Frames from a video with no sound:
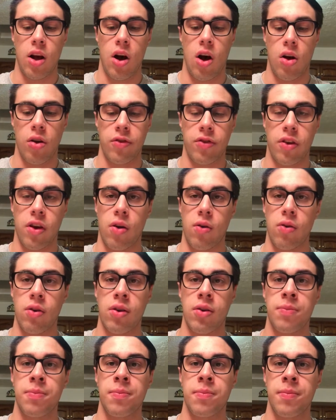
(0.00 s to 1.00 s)
Also,
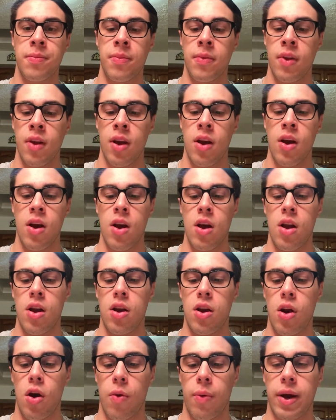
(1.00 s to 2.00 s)

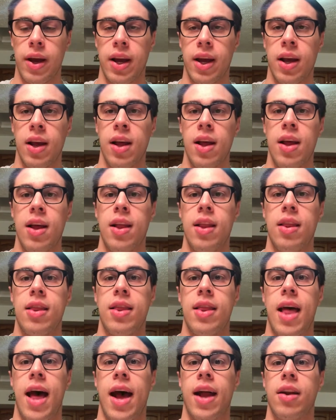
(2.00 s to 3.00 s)
knowing
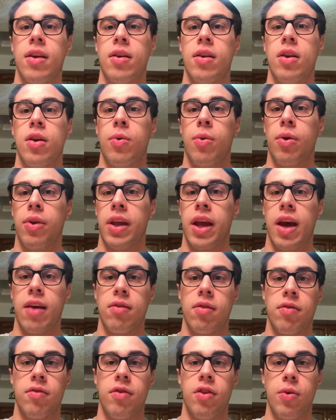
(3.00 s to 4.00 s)
that you only
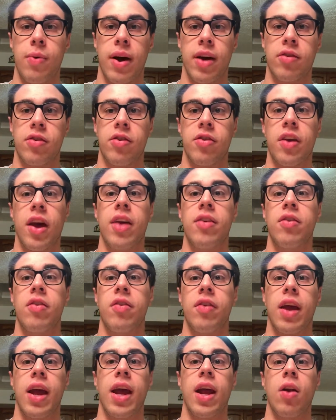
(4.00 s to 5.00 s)
have a few
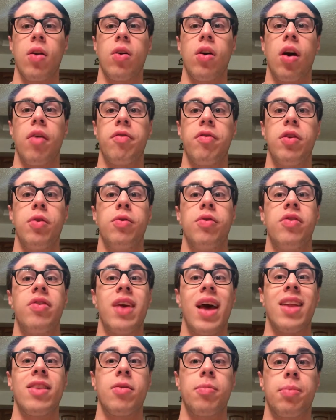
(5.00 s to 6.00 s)
exercises and a few
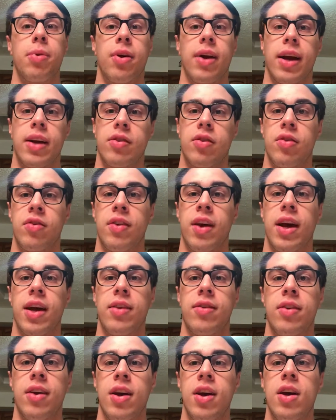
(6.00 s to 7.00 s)
sets per
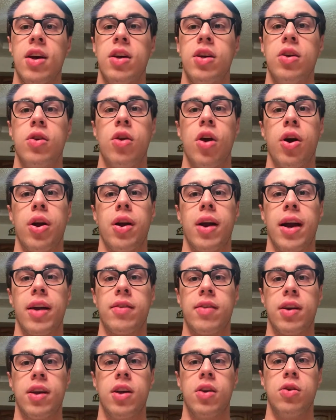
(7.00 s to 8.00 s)
exercise, you know your
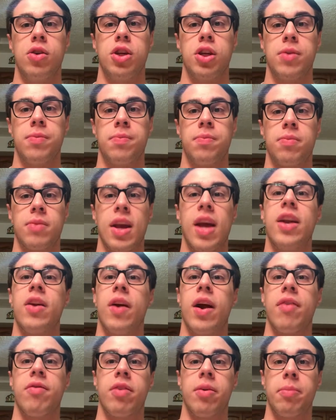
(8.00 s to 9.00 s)
execution and
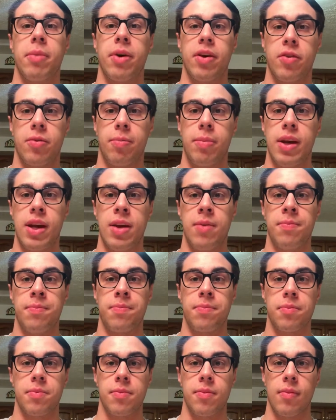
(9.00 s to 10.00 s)
your effort must be
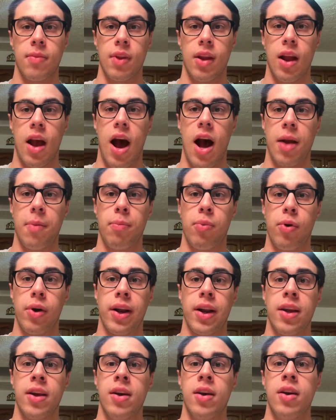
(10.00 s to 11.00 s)
on
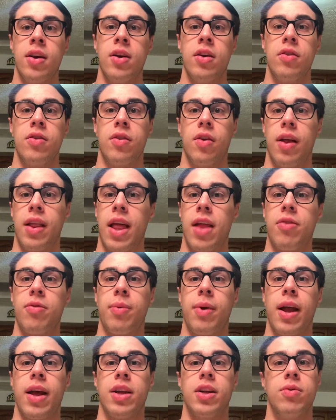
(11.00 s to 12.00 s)
point. So that's
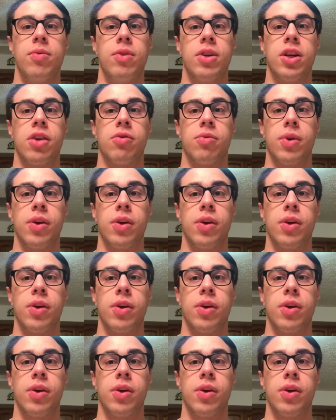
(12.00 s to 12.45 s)
what I just